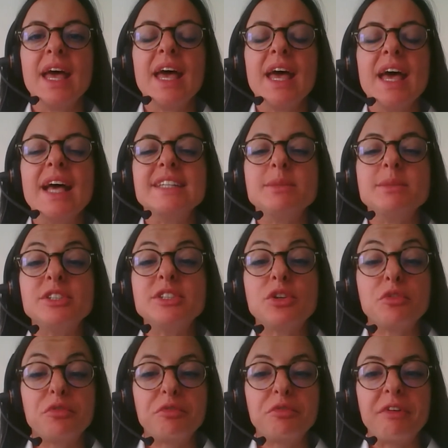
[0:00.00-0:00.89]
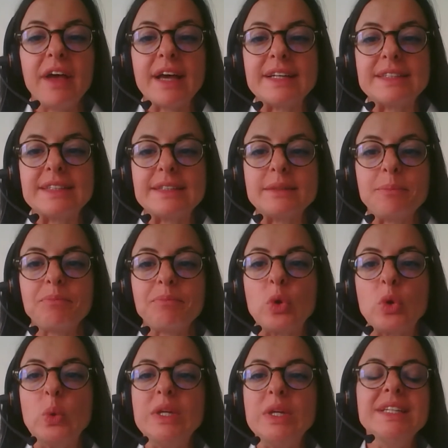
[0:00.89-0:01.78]
As a matter of fact,
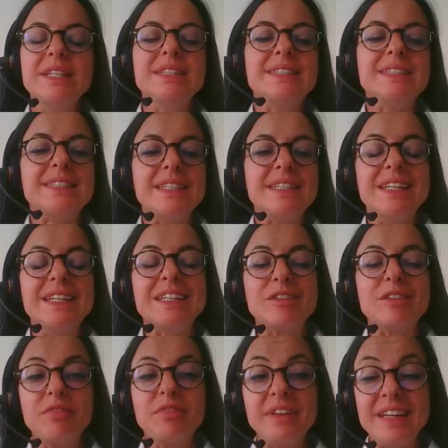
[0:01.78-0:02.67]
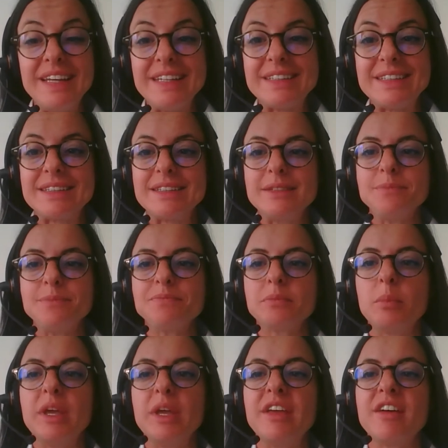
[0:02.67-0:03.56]
we did see that fleet
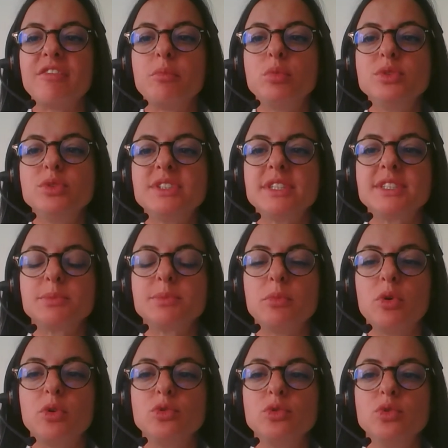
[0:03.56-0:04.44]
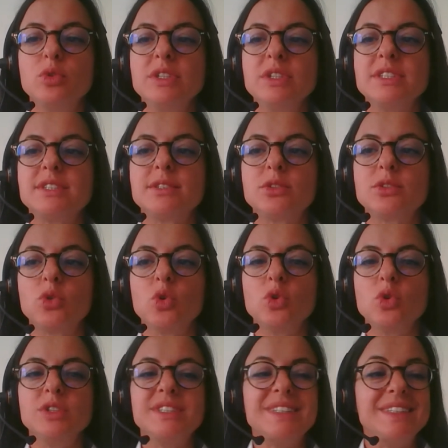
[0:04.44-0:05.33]
may have boosters module installed
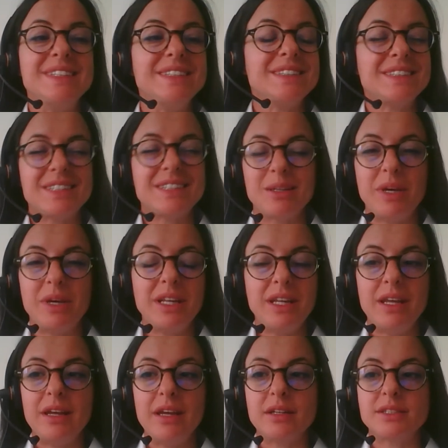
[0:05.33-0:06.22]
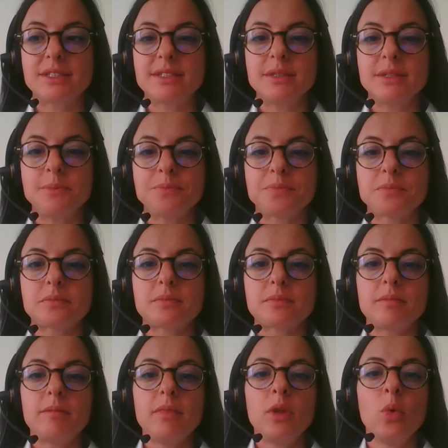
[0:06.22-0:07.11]
since many years
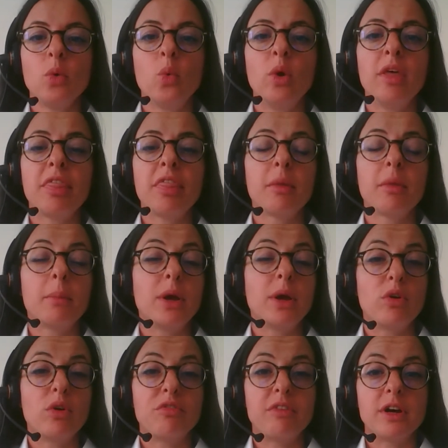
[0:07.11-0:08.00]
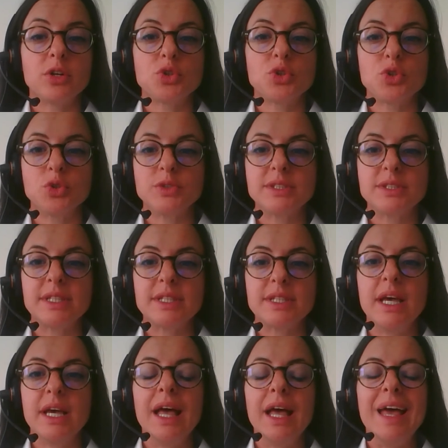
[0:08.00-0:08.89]
with manual functions
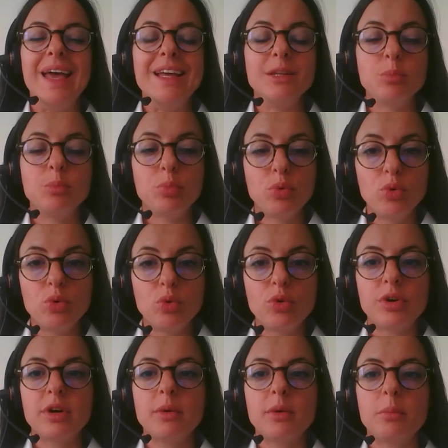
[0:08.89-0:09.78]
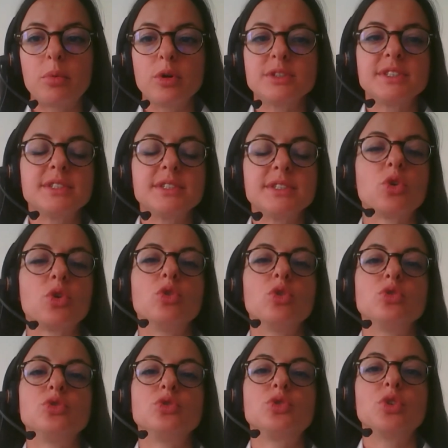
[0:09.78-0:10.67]
and poor process
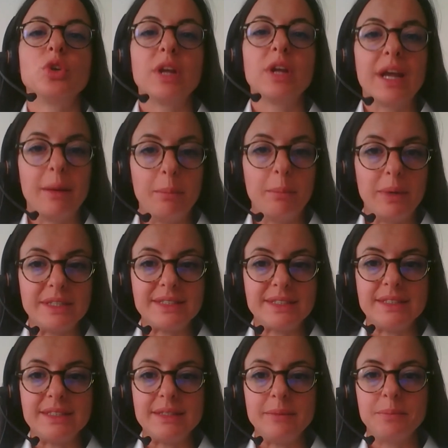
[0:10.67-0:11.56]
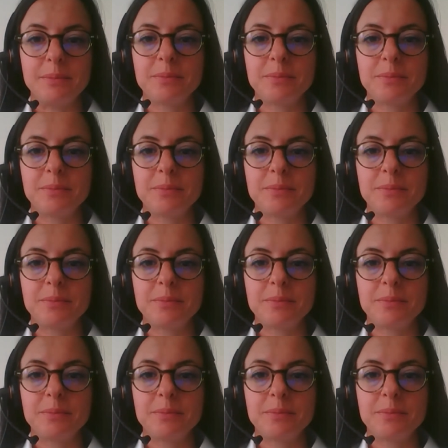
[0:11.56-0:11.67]
control capacity.